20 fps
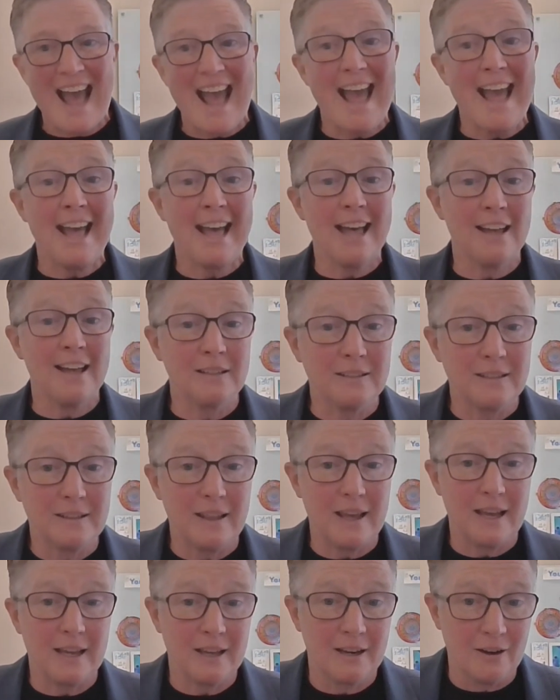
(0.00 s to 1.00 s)
and
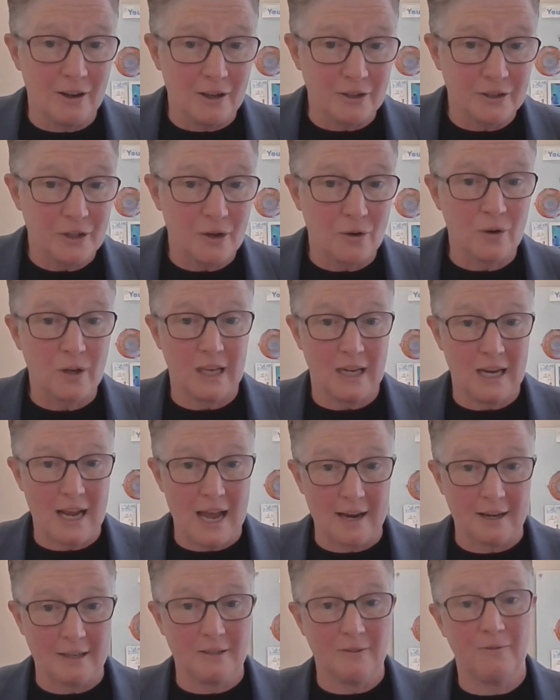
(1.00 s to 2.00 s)
they can also
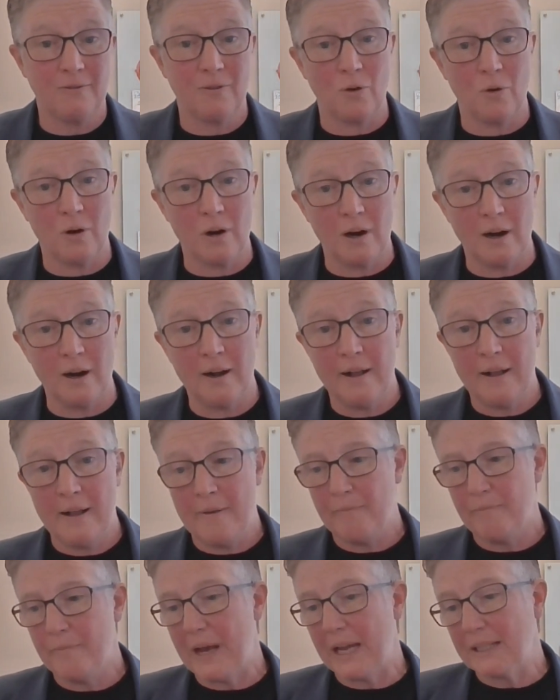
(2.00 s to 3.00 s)
connect for
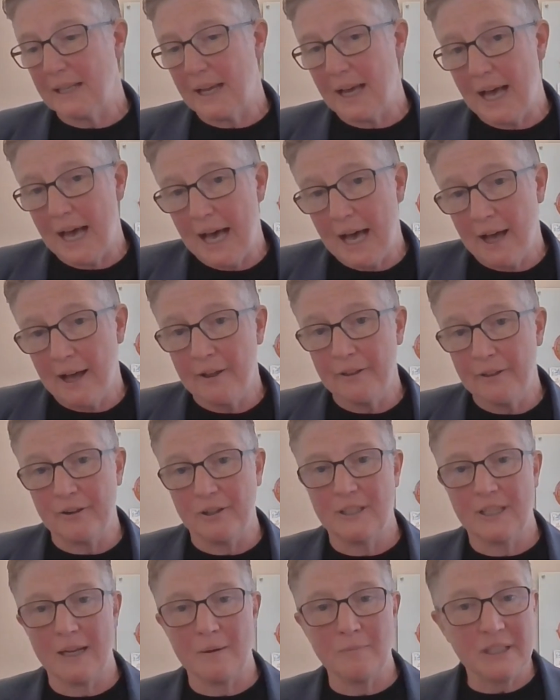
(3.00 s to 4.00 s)
mental health or
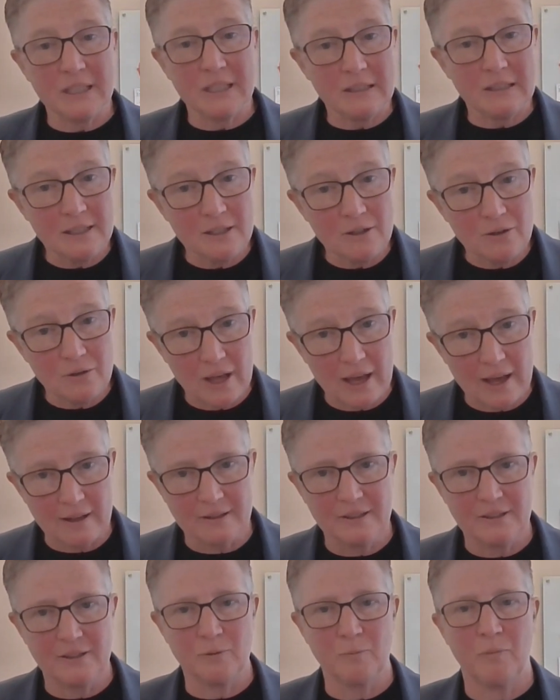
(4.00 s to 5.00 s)
substance use
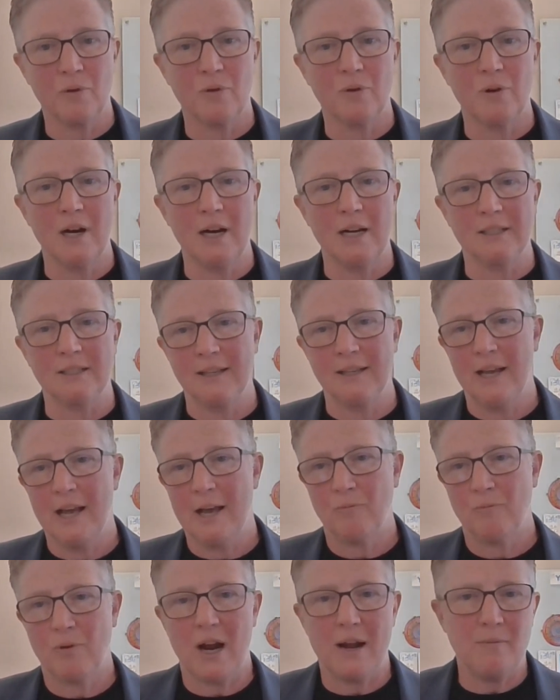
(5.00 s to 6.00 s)
health supports,
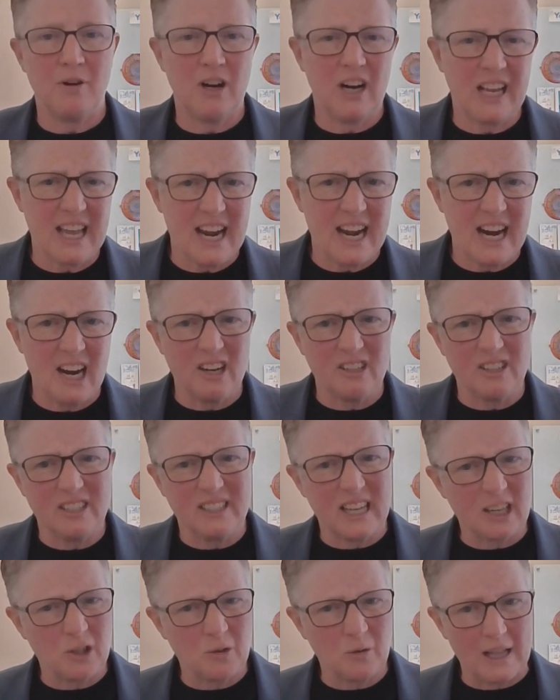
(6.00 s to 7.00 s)
primary care,
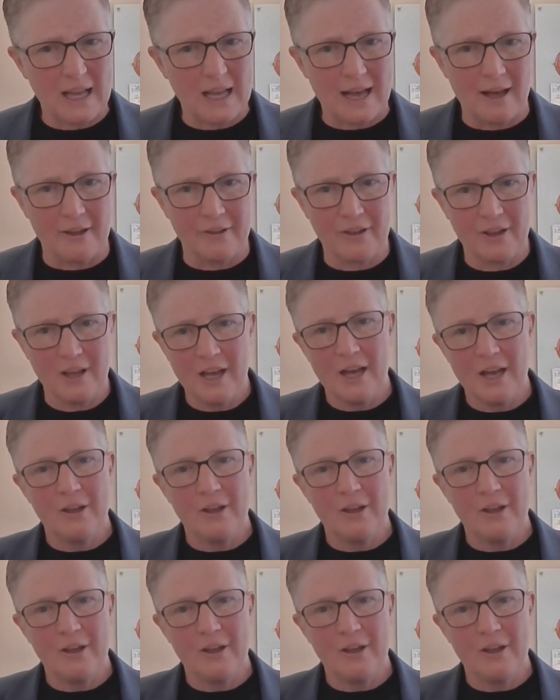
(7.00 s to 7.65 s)
sexual health,